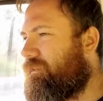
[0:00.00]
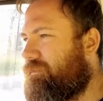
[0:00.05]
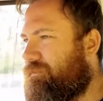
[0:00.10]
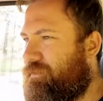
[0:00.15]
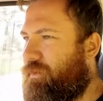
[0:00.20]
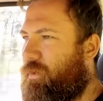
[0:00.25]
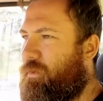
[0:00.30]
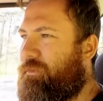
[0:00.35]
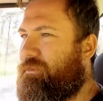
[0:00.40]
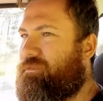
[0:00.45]

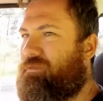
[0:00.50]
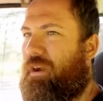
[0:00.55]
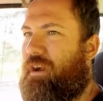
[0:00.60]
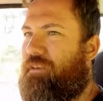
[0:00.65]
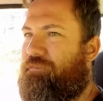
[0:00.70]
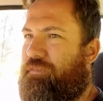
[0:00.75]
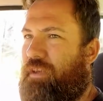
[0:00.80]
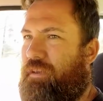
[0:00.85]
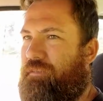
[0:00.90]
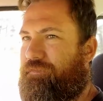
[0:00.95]
do all the
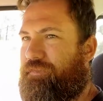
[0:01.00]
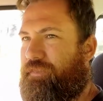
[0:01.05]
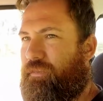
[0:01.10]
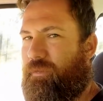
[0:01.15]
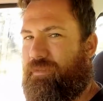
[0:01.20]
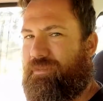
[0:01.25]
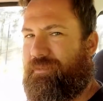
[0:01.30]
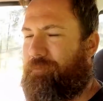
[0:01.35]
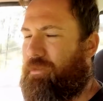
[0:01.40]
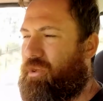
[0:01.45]
driveline
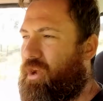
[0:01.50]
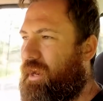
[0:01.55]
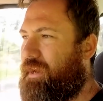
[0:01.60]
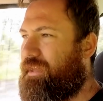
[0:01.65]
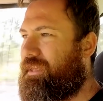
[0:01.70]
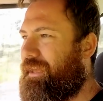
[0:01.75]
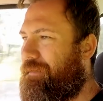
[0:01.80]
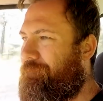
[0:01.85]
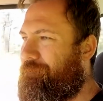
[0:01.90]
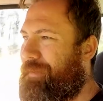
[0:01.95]
fluids, and kind
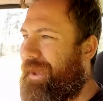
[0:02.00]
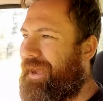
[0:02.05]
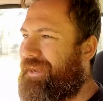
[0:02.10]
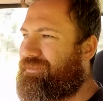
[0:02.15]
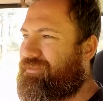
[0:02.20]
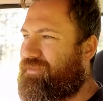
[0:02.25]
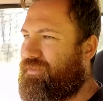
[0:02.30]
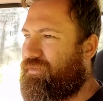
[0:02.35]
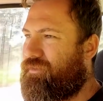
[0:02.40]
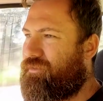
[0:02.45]
of get back
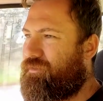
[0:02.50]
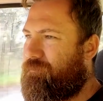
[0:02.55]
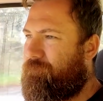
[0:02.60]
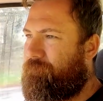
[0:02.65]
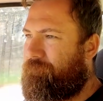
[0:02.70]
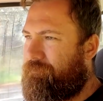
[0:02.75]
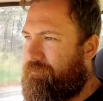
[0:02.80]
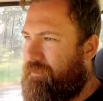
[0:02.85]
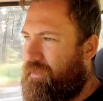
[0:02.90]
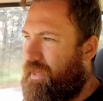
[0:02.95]
to
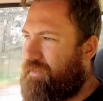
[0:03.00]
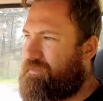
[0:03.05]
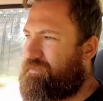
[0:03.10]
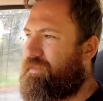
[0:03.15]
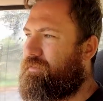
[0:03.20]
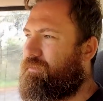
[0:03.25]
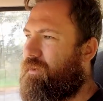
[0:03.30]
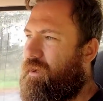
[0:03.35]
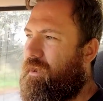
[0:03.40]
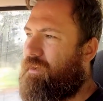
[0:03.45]
a
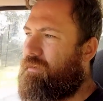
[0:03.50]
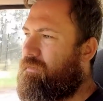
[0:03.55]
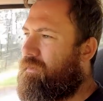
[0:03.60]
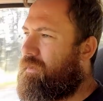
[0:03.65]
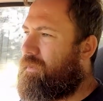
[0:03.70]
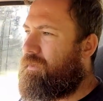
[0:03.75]
zero.